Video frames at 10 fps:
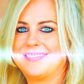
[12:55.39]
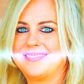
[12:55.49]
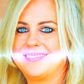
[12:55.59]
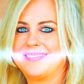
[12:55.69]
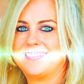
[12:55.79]

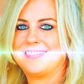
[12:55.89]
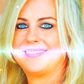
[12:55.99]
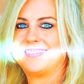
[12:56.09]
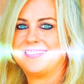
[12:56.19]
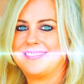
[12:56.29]
Clear and
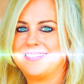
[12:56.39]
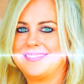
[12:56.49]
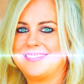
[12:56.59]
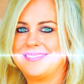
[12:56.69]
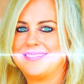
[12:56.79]
transmute it
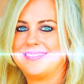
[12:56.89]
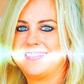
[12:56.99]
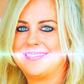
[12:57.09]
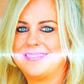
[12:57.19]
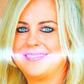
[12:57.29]
across all
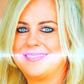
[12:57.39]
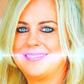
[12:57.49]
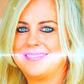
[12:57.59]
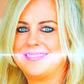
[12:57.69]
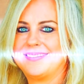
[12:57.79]
time,
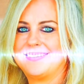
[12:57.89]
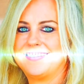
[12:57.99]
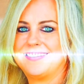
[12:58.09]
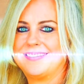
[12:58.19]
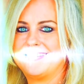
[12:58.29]
dimension,
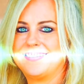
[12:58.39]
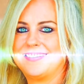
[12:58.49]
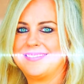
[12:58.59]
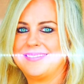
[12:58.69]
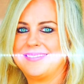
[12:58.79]
space, and
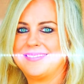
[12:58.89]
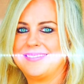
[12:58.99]
reality.